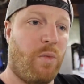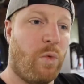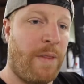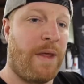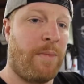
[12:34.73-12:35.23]

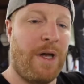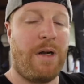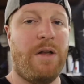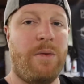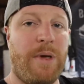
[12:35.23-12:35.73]
run them at a
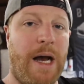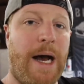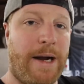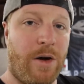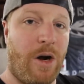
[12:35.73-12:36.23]
little bit
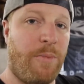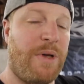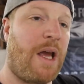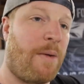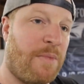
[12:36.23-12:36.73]
higher
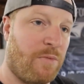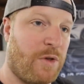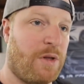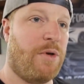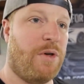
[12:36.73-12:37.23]
RPM than
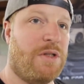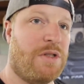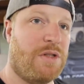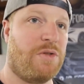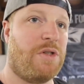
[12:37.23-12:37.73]
what the boat
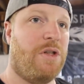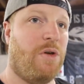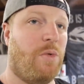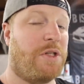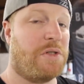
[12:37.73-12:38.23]
engines used to do,
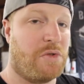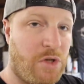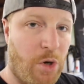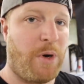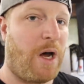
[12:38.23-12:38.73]
which is
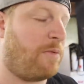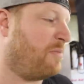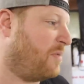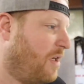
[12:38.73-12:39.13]
no problem.